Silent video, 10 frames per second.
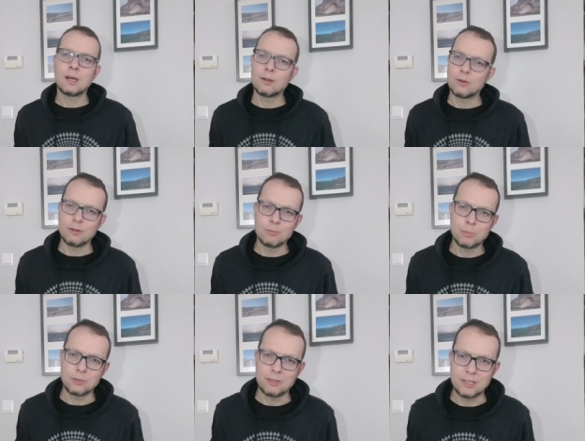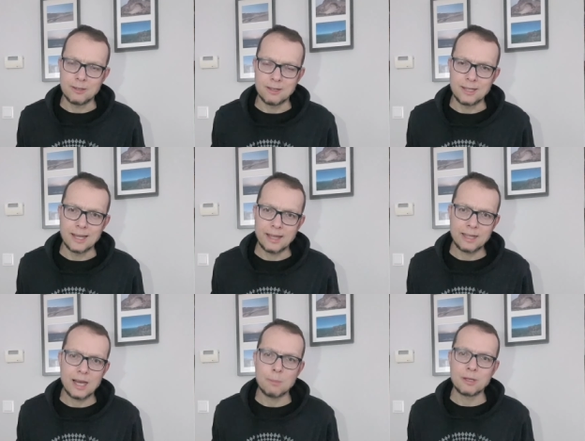I don't even particularly
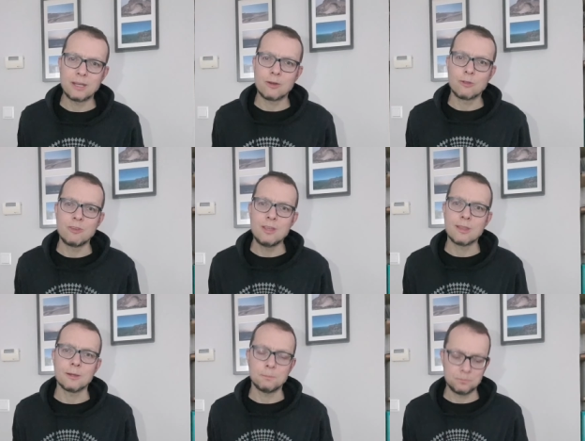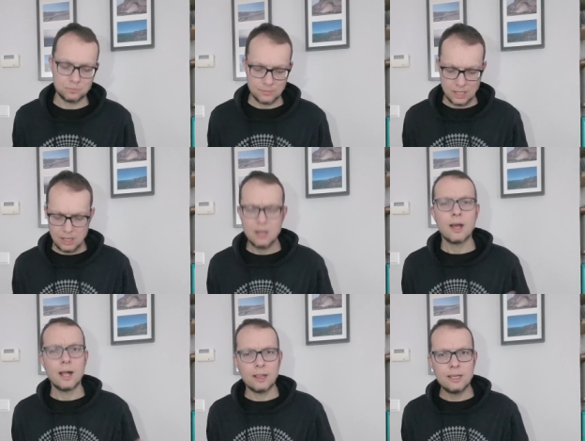like habaneros either.
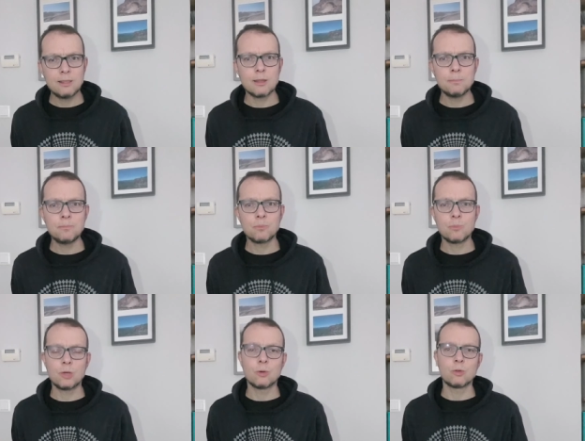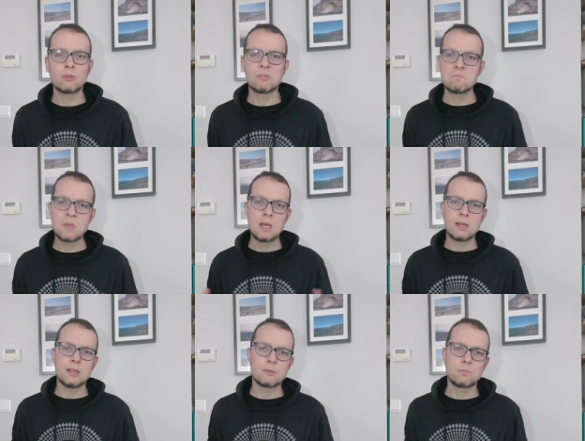I'll eat them because
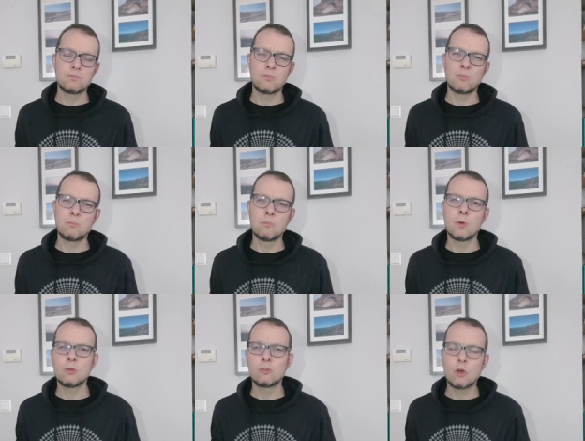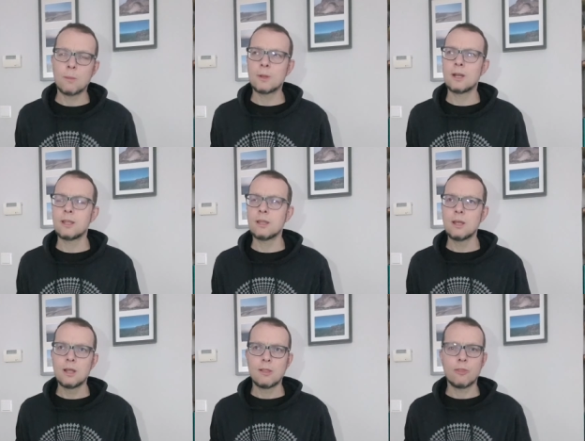it's most
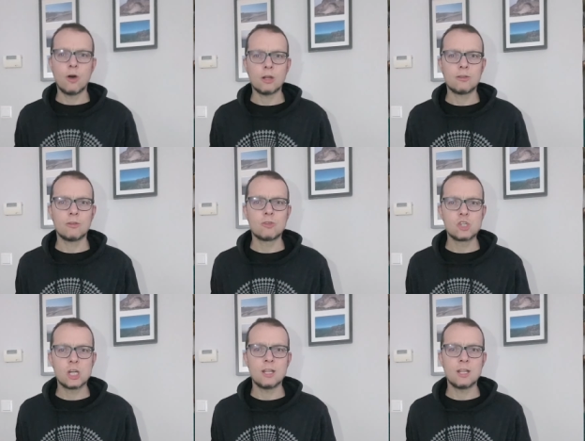commonly the hottest